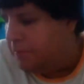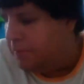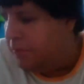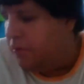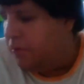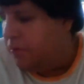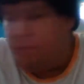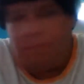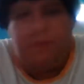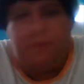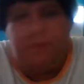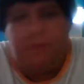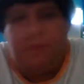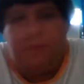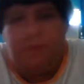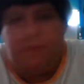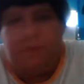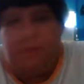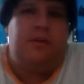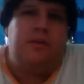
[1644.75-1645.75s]
are
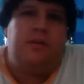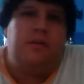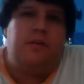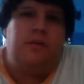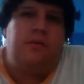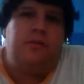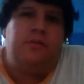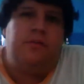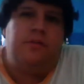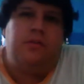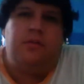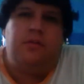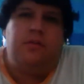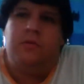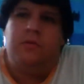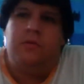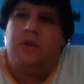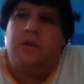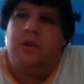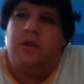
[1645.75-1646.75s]
busy, you know, so
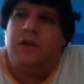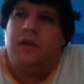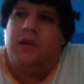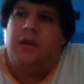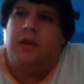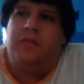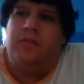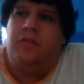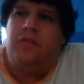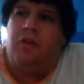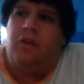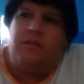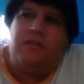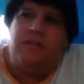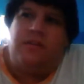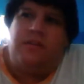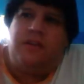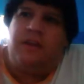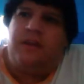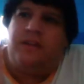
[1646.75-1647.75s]
it's hard
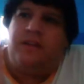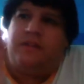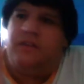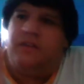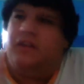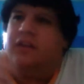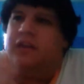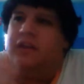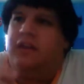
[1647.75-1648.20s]
to get the